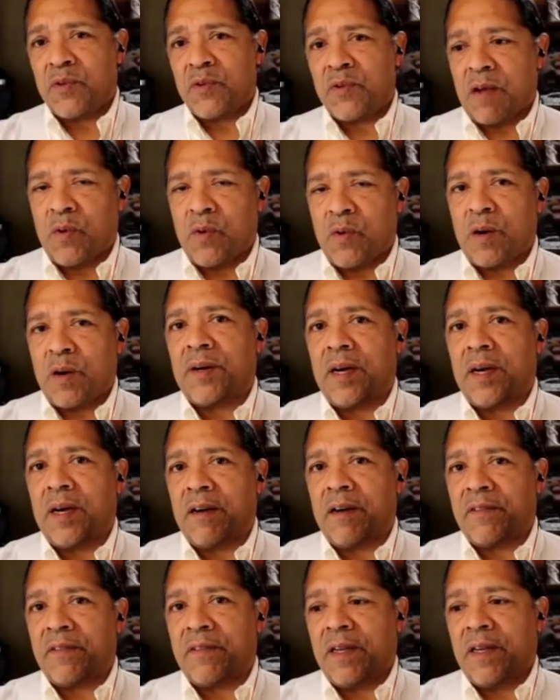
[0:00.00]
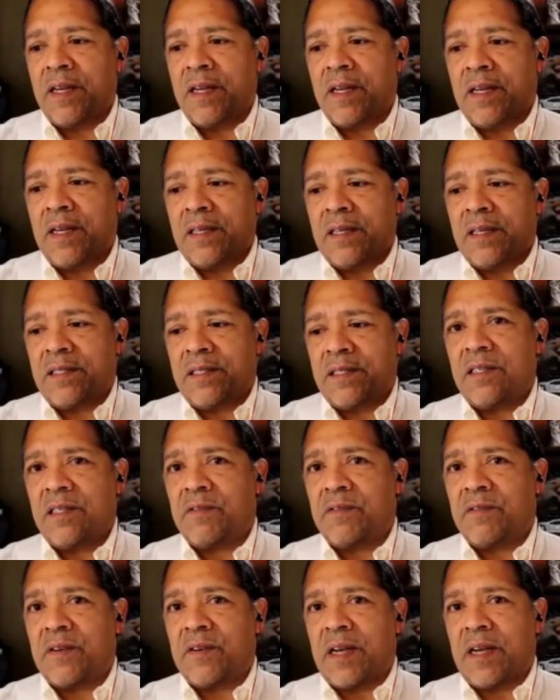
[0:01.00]
here of
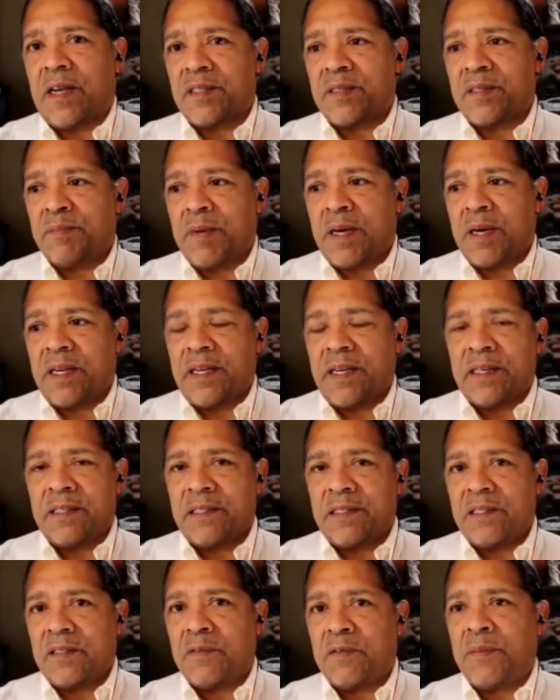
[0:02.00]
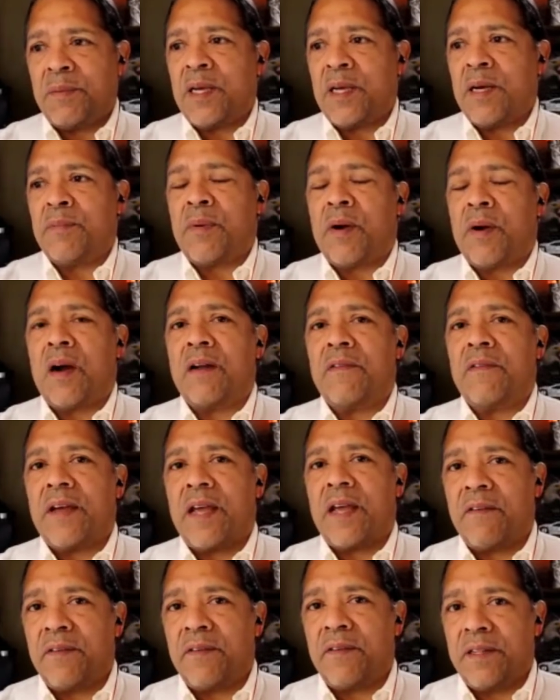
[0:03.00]
silver as money, and silver being a part of
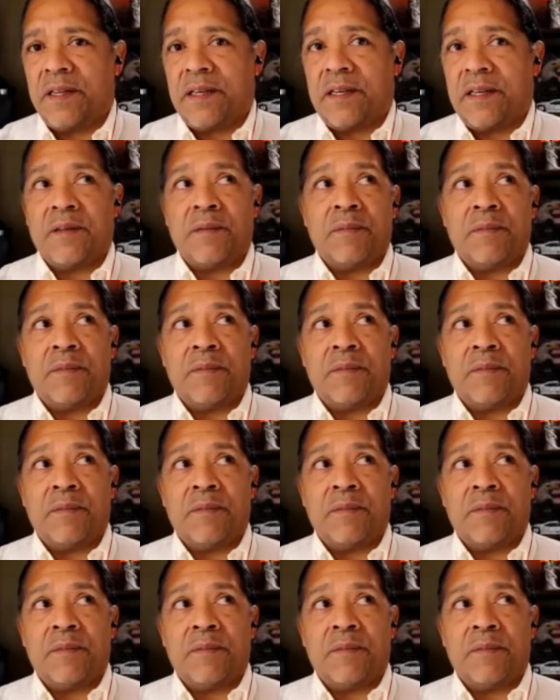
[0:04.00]
everything, the